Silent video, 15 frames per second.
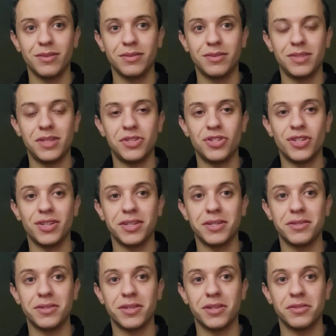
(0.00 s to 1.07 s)
teaching
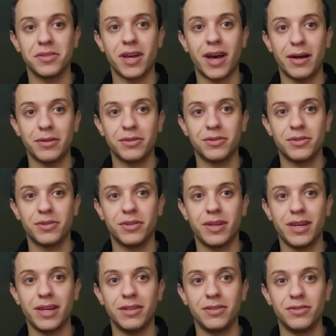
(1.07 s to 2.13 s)
interns at
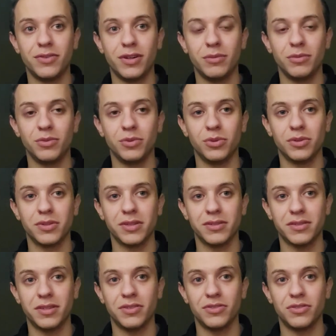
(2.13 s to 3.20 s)
a development
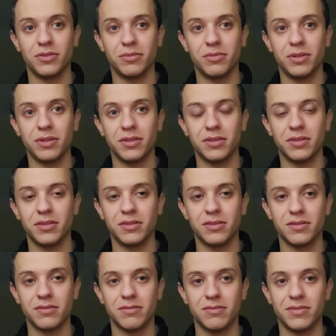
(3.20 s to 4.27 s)
organization, because
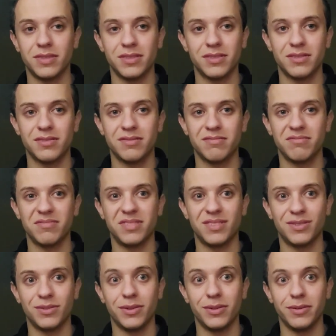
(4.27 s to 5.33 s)
this
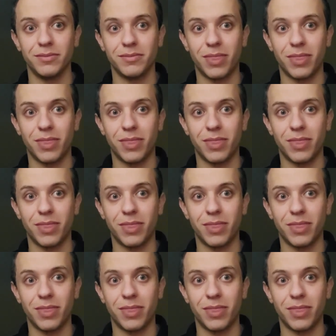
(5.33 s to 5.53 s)
is not